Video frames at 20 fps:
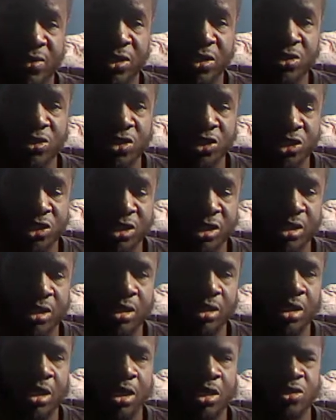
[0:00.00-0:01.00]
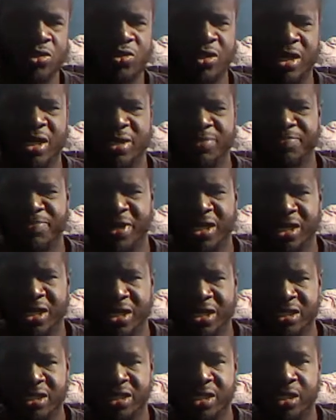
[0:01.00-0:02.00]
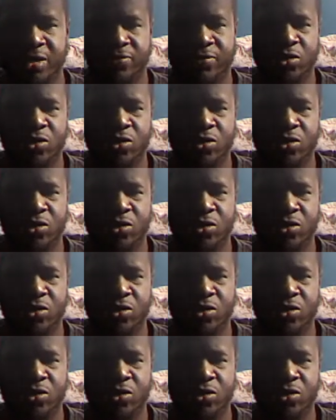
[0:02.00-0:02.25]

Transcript: way you should. Try to better yourself.